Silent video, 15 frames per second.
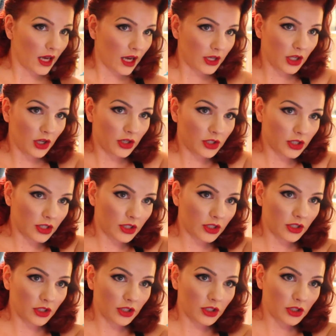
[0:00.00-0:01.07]
And you could
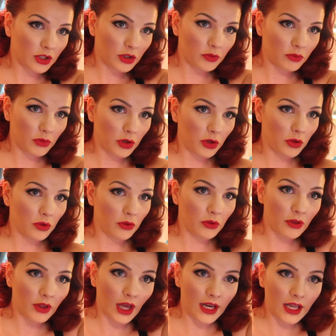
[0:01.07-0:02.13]
just
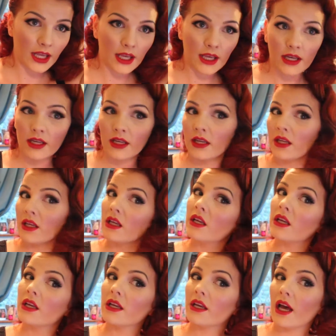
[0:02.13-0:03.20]
smooth any
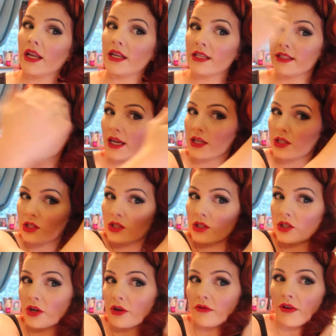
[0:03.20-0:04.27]
sections
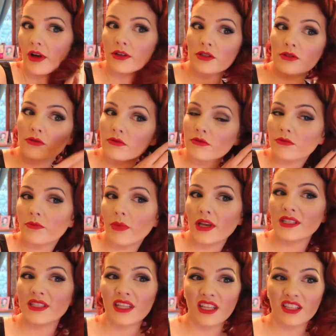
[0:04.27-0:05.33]
over, and just
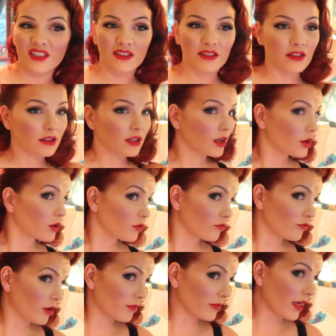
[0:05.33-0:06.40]
basically just
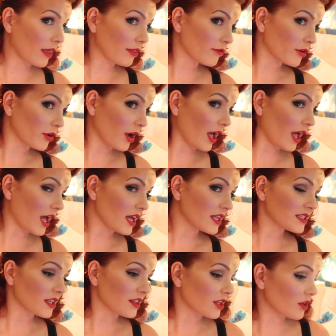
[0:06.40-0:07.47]
rub that through your hair
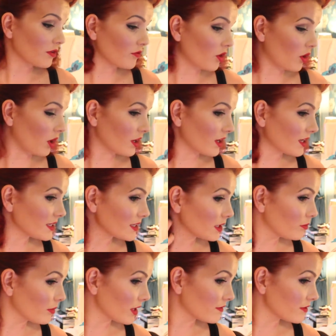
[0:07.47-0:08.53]
so that you've got a nice
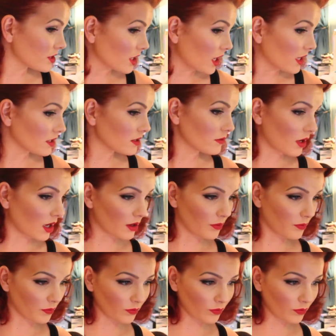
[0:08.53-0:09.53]
little bit of shine as well.